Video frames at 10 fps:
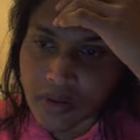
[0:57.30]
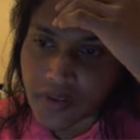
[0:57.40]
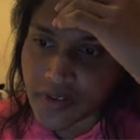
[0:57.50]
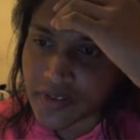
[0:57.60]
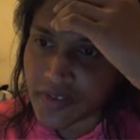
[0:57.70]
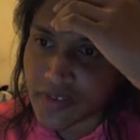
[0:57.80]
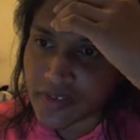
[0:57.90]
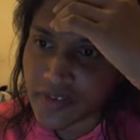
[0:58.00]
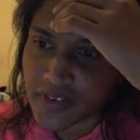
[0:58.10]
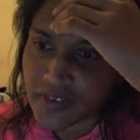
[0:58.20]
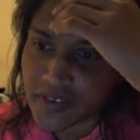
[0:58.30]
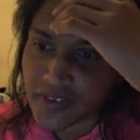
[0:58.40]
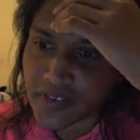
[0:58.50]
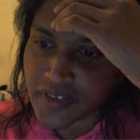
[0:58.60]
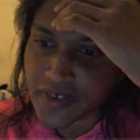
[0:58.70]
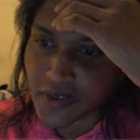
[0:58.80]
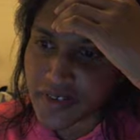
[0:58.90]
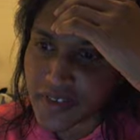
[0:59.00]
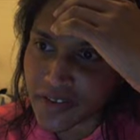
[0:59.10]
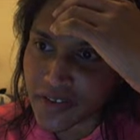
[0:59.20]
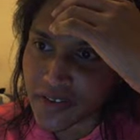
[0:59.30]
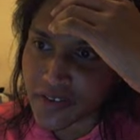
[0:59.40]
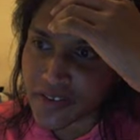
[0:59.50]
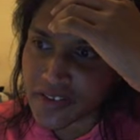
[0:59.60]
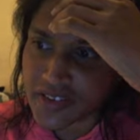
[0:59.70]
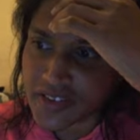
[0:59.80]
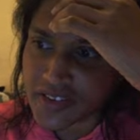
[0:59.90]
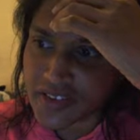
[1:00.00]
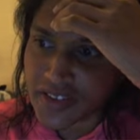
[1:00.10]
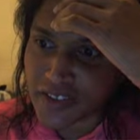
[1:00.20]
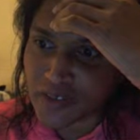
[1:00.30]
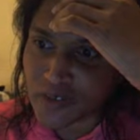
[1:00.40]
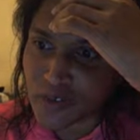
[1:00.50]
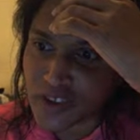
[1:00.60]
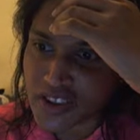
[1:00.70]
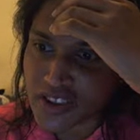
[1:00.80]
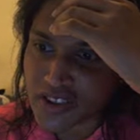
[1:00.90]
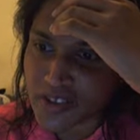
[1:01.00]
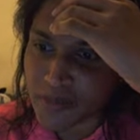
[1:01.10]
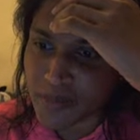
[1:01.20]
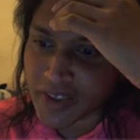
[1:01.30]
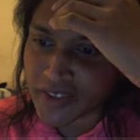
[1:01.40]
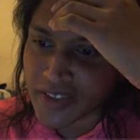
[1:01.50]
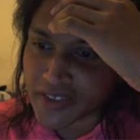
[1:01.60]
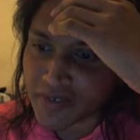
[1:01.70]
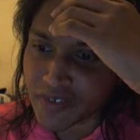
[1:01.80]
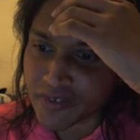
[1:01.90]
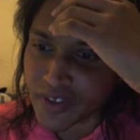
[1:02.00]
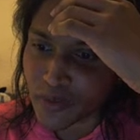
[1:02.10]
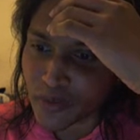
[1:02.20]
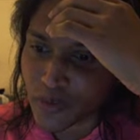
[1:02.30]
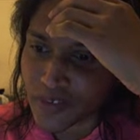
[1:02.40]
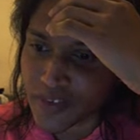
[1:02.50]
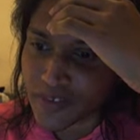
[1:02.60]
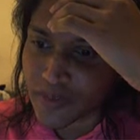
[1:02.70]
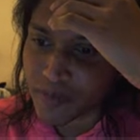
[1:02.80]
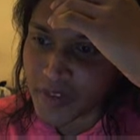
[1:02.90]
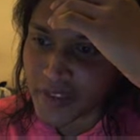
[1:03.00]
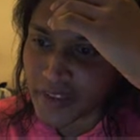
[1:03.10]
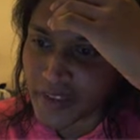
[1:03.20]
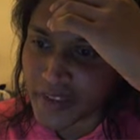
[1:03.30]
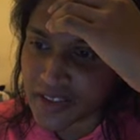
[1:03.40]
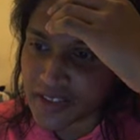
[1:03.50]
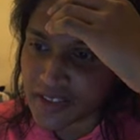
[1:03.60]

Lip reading: as you can see, this day over here, Thursday the 14th, I barely even recorded my